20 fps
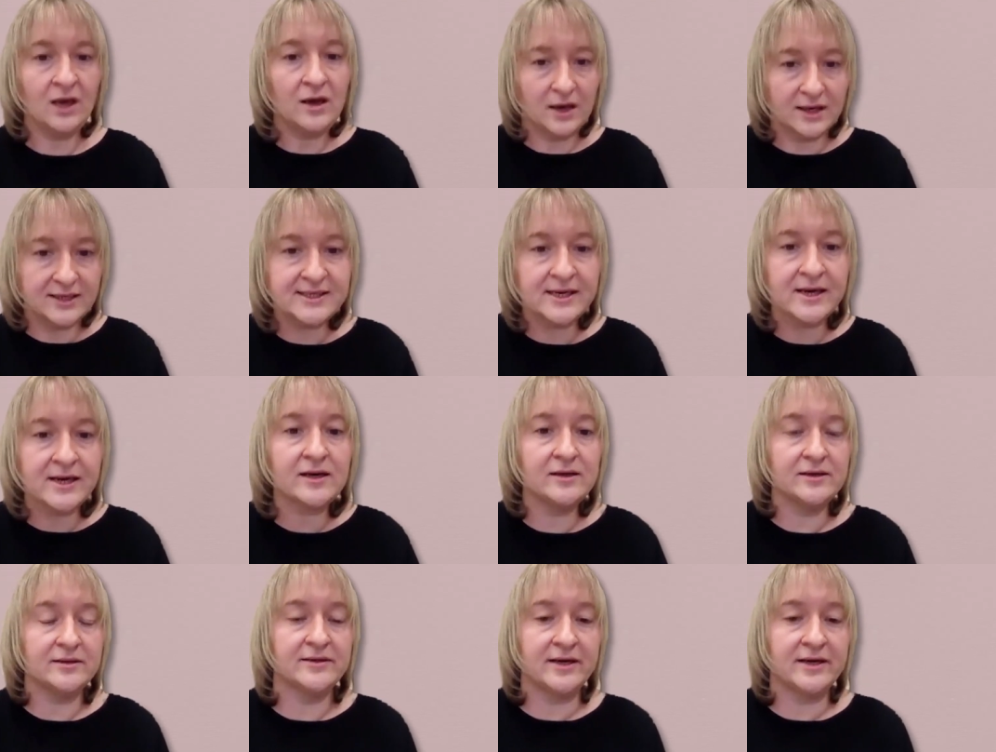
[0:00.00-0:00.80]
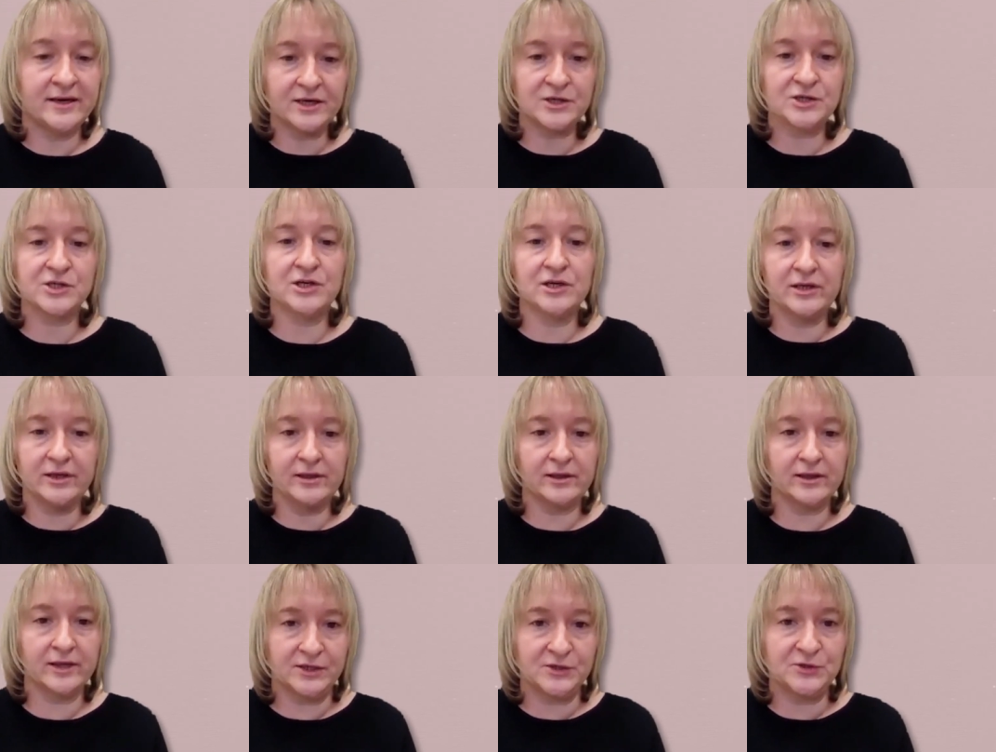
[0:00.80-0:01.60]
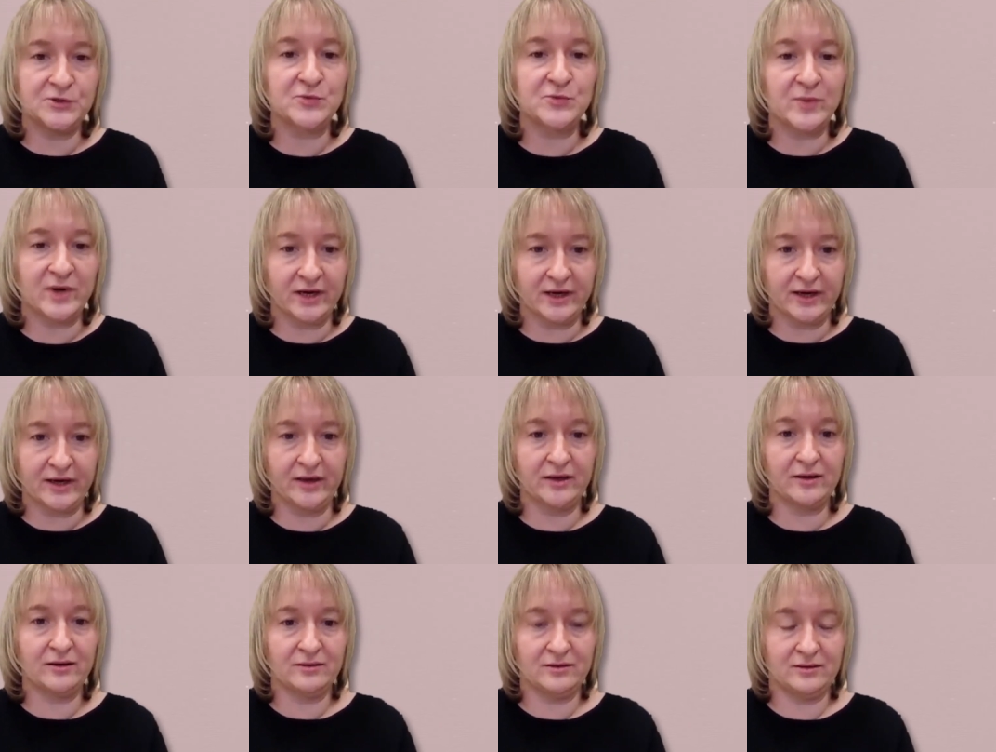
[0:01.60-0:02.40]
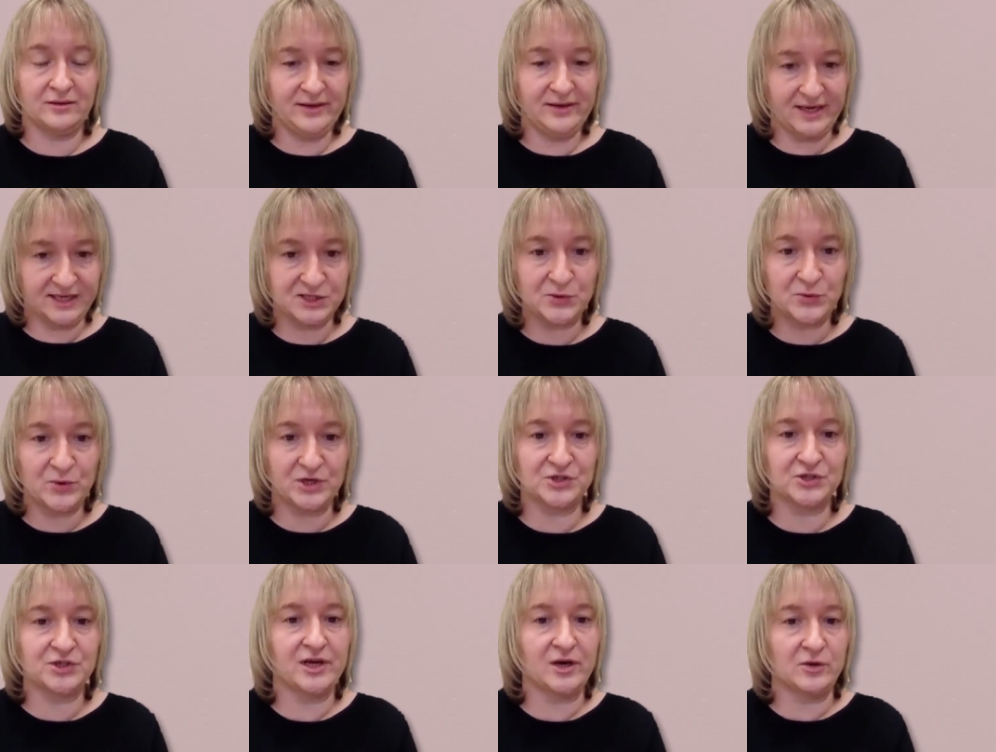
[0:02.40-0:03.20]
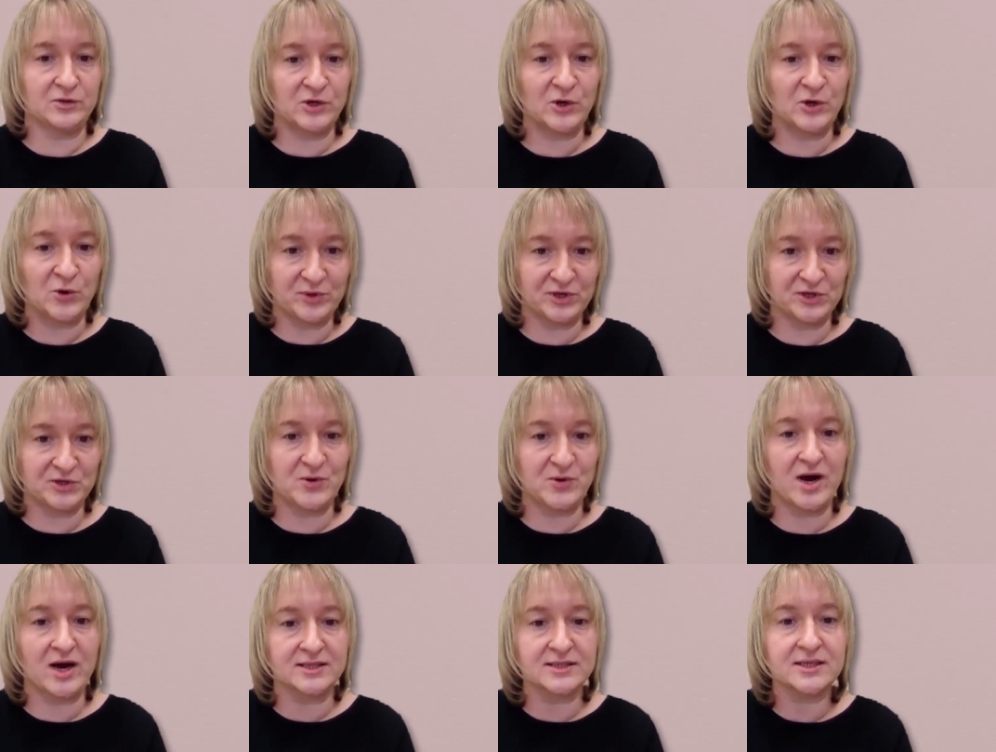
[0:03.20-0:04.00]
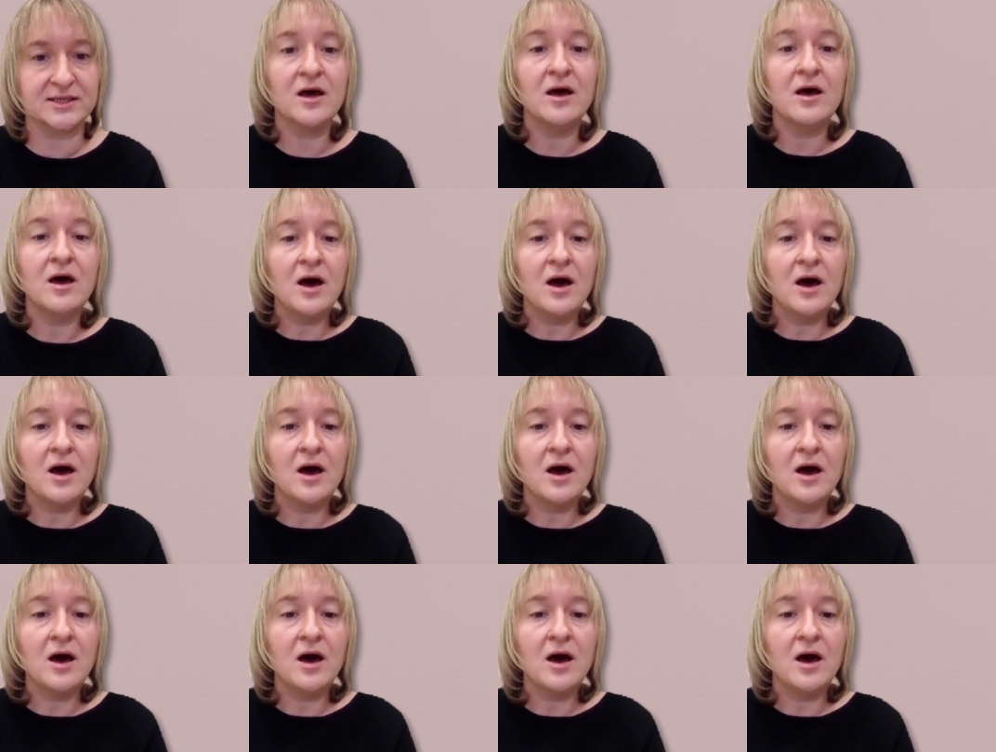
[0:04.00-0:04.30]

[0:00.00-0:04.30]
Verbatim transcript: exactly and that actually led to my next question i was hoping to ask